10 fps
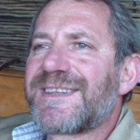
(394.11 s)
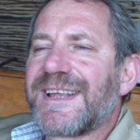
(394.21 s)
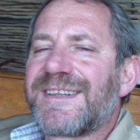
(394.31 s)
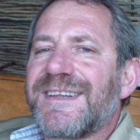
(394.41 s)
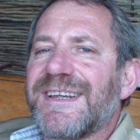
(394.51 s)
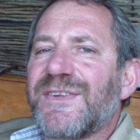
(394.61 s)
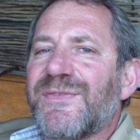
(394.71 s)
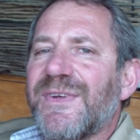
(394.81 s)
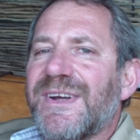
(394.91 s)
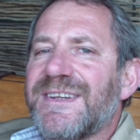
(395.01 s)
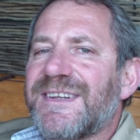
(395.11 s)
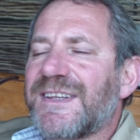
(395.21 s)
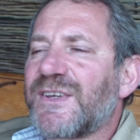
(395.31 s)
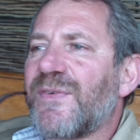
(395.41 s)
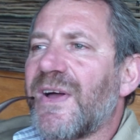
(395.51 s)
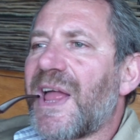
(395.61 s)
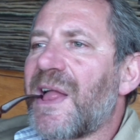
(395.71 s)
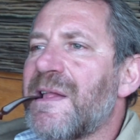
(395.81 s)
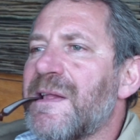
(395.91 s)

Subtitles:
that is very satisfying.